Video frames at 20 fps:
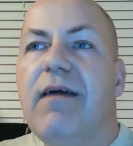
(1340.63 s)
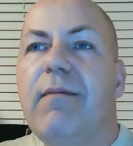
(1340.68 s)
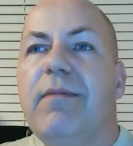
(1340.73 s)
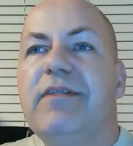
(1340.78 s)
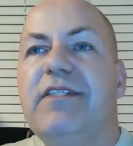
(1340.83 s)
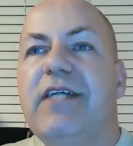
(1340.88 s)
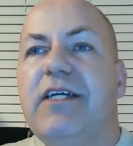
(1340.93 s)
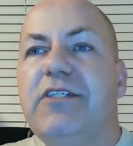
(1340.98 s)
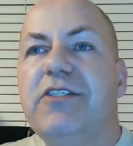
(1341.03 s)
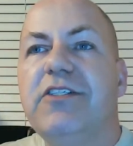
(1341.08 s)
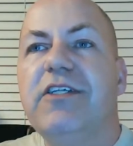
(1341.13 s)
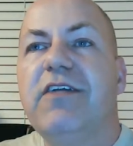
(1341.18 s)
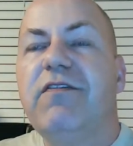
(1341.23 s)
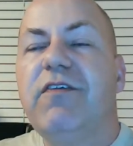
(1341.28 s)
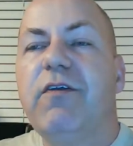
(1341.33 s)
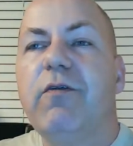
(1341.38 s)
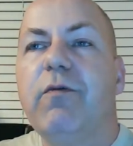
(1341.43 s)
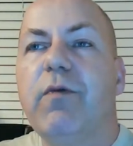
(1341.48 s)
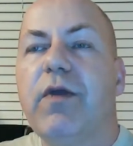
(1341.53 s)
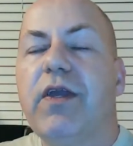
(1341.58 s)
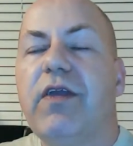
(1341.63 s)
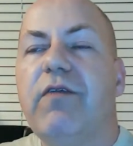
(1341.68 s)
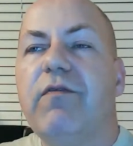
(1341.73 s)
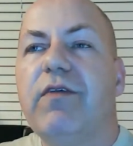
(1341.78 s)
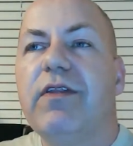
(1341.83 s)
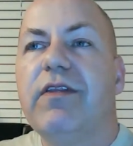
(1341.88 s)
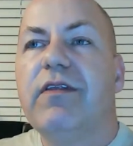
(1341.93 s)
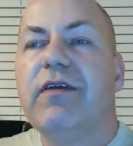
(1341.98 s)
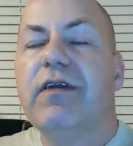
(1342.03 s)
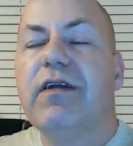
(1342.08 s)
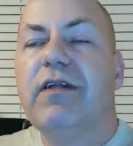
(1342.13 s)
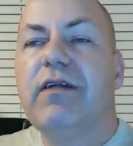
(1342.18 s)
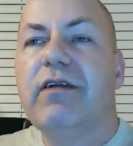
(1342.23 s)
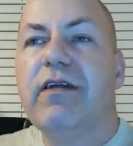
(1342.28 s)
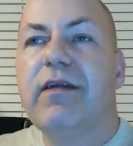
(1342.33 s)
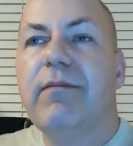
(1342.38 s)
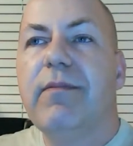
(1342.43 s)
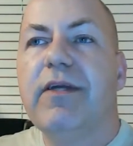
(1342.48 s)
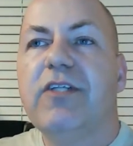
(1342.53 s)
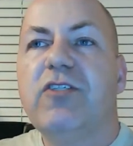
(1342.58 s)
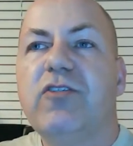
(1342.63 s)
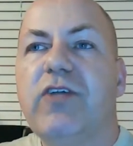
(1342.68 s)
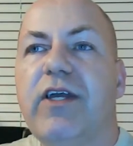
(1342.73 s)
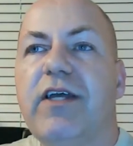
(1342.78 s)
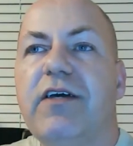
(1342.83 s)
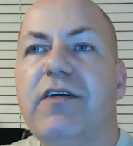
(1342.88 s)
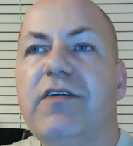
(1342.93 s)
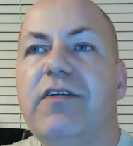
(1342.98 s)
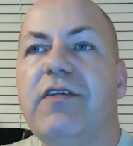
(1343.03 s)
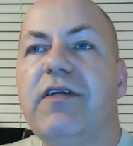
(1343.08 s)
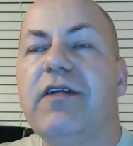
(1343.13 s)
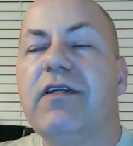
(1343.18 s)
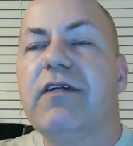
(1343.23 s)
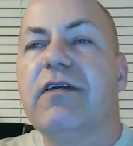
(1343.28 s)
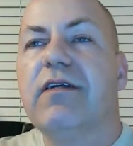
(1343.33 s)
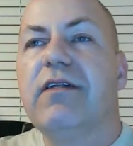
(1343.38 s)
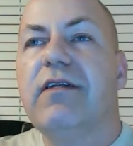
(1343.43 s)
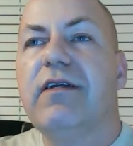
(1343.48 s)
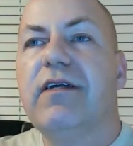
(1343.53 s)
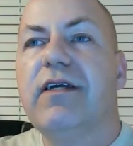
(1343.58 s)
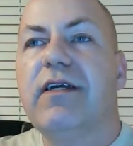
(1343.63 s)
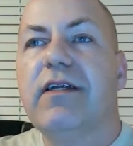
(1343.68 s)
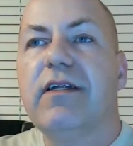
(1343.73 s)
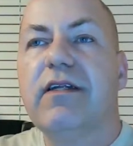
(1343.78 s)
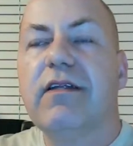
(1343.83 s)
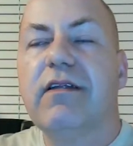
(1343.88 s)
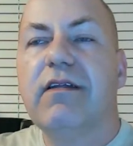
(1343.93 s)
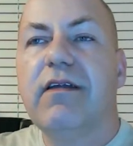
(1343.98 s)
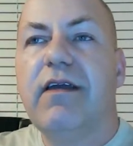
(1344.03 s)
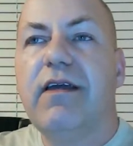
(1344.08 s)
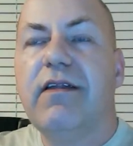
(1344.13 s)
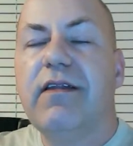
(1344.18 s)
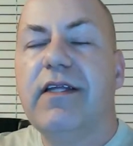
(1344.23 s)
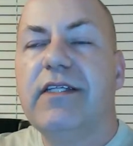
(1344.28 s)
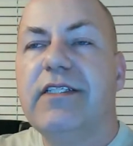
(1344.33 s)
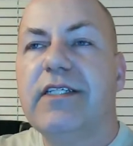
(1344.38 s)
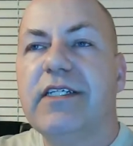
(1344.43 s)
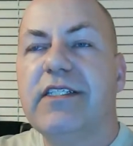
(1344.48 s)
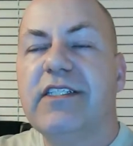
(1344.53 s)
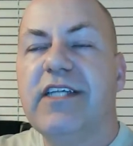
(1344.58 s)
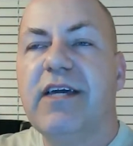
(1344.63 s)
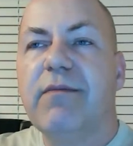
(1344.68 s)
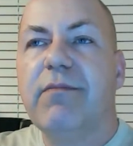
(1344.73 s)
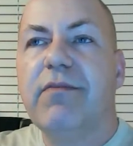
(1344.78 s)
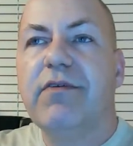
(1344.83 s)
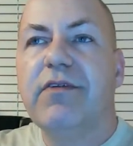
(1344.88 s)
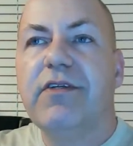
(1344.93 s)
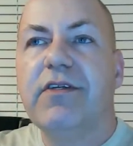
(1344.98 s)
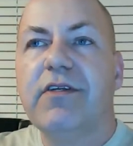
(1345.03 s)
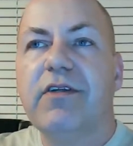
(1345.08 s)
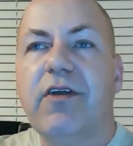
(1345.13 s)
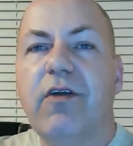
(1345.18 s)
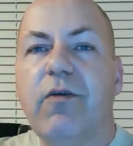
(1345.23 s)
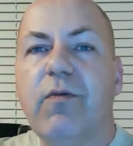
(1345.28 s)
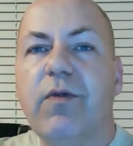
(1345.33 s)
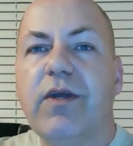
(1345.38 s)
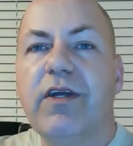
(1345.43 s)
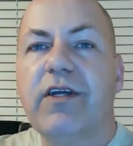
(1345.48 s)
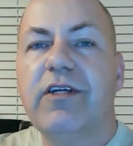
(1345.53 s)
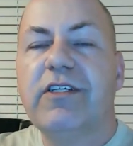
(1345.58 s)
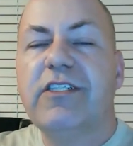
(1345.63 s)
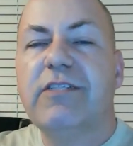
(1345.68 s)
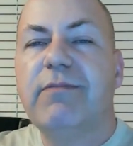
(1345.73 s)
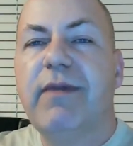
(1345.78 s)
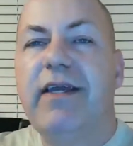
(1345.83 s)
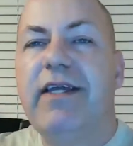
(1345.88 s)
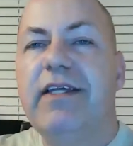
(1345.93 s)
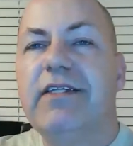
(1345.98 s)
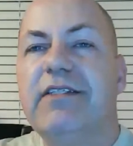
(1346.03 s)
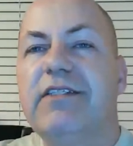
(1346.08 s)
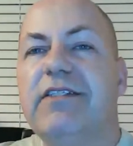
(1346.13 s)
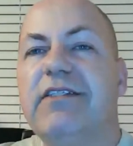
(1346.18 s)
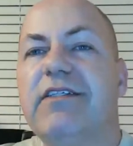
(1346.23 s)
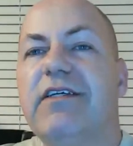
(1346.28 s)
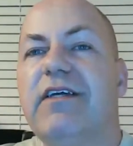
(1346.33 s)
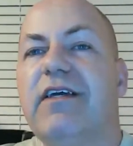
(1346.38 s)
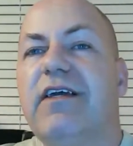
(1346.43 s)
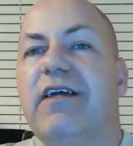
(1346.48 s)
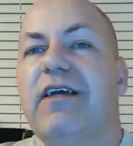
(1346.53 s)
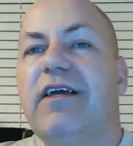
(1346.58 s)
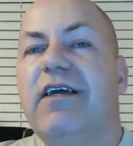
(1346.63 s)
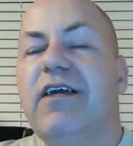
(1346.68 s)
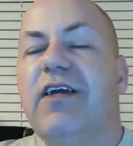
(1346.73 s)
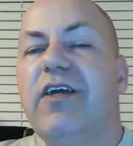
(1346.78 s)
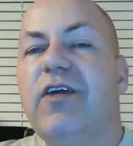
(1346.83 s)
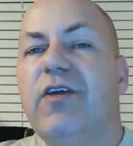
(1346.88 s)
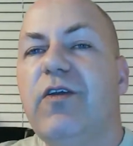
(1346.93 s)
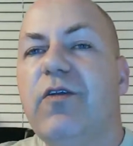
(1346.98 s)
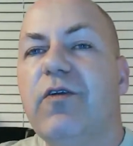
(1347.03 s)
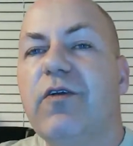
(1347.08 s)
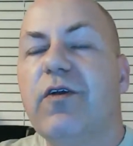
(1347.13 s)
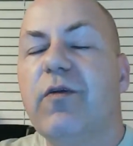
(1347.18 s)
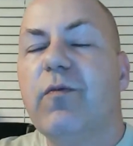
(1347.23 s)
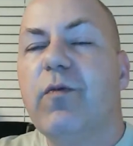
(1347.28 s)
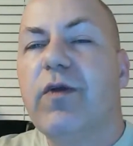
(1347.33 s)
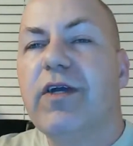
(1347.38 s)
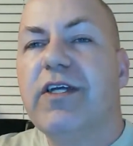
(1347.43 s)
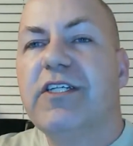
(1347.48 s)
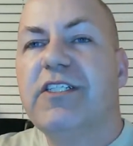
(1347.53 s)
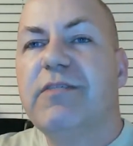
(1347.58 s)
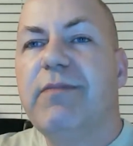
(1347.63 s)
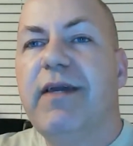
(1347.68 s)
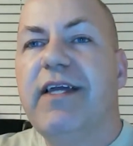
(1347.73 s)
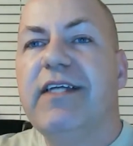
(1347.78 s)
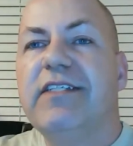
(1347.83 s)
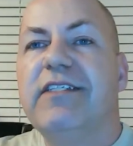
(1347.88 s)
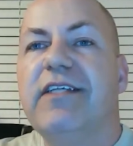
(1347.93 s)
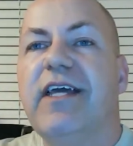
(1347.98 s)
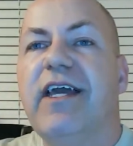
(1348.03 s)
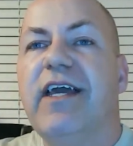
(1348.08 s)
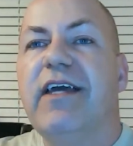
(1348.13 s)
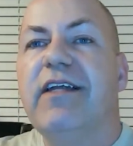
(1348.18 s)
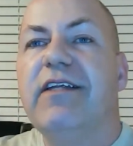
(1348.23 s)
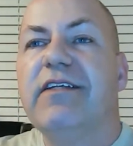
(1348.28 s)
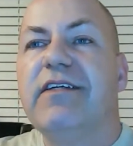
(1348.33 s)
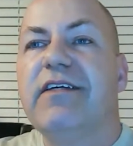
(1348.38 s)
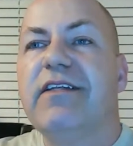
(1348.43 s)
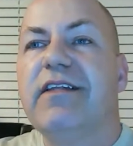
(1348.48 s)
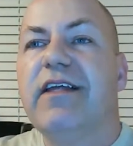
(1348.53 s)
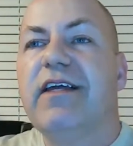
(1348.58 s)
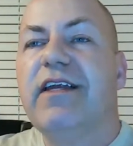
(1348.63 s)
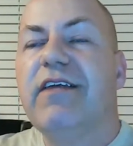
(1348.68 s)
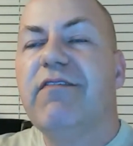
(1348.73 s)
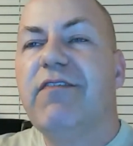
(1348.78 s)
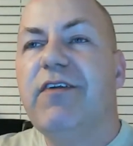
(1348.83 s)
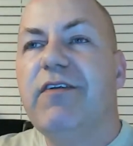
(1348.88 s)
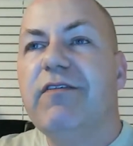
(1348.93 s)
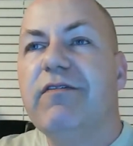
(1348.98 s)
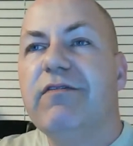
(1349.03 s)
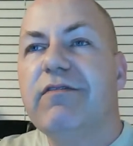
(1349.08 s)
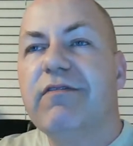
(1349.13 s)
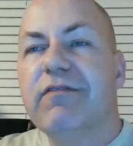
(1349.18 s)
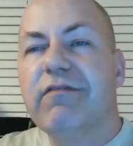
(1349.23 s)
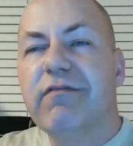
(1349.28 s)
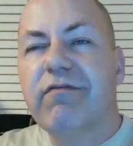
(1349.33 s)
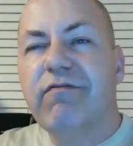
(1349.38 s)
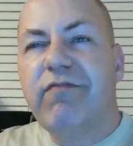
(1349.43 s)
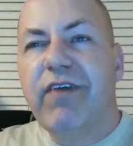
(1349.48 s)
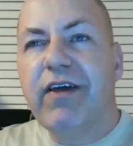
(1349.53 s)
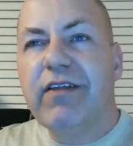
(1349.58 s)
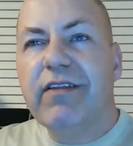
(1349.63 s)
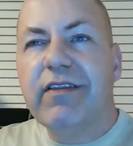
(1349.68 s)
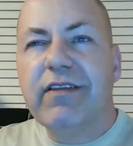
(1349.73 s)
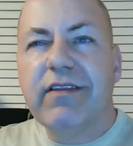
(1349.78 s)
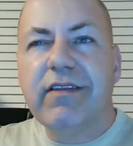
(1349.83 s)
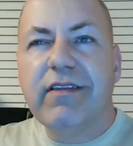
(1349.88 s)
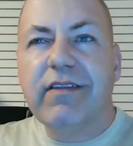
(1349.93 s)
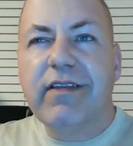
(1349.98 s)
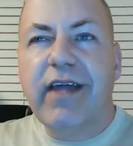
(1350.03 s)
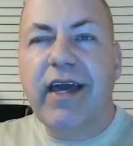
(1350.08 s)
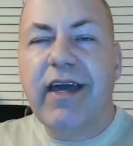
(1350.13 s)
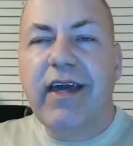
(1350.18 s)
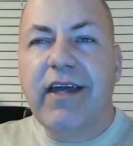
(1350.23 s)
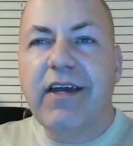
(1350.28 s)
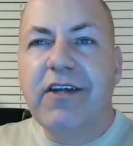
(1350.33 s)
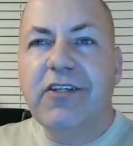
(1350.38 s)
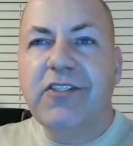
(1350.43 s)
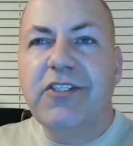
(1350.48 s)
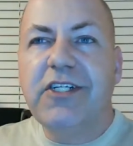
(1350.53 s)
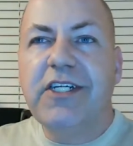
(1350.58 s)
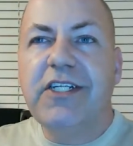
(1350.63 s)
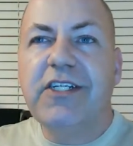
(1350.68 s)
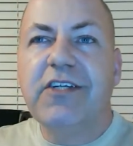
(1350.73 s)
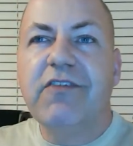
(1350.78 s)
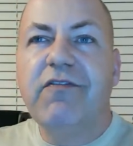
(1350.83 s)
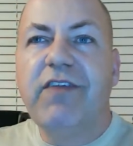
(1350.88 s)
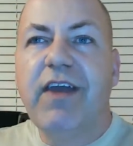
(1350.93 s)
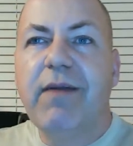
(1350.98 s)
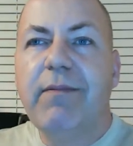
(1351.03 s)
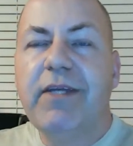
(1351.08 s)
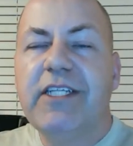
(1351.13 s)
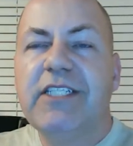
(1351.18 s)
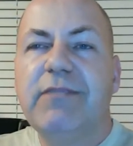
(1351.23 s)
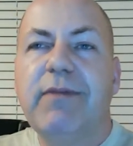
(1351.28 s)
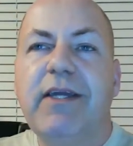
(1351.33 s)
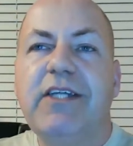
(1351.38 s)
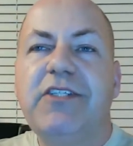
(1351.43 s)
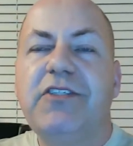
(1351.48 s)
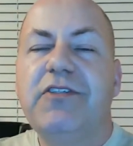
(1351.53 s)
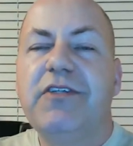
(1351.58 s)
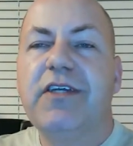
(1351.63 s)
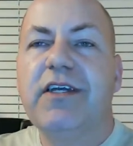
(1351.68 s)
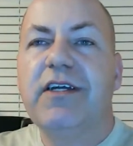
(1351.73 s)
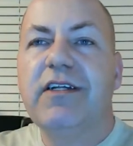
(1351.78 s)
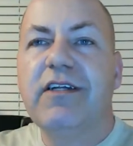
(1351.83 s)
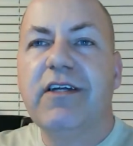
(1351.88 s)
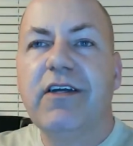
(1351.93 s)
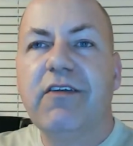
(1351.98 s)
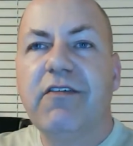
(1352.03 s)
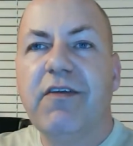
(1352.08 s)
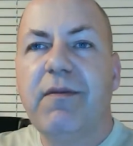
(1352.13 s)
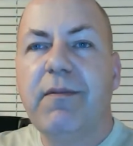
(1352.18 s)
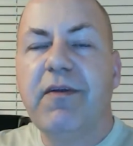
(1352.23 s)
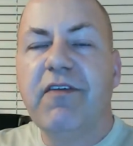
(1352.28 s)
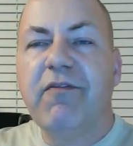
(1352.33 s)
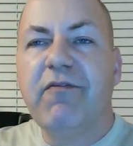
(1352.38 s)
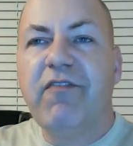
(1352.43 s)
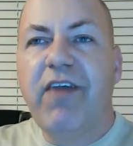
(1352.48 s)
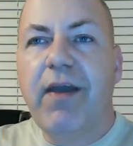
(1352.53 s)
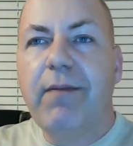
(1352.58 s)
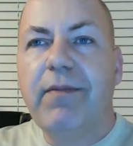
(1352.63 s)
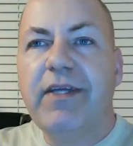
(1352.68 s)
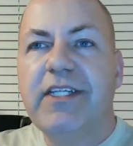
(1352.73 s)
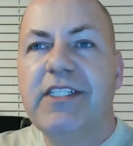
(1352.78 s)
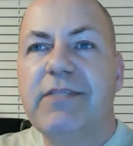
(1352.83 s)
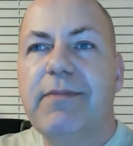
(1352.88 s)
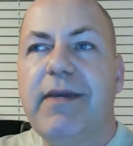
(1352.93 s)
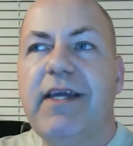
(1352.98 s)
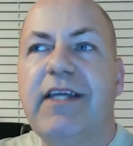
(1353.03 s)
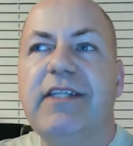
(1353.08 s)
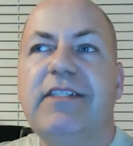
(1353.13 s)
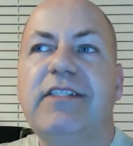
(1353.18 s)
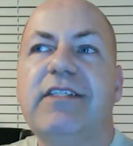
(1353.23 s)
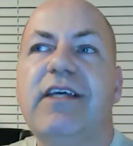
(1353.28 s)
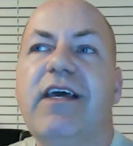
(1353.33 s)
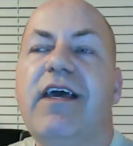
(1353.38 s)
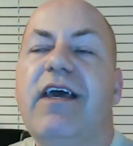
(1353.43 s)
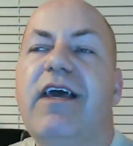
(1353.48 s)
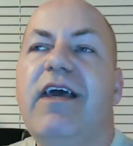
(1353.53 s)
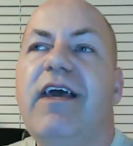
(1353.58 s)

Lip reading: potentially, if you were working with clearing betrayal, you could clear it, in this example, your coworker space, your workspace, and then if you felt that energy in your family space, you could clear it from your family space.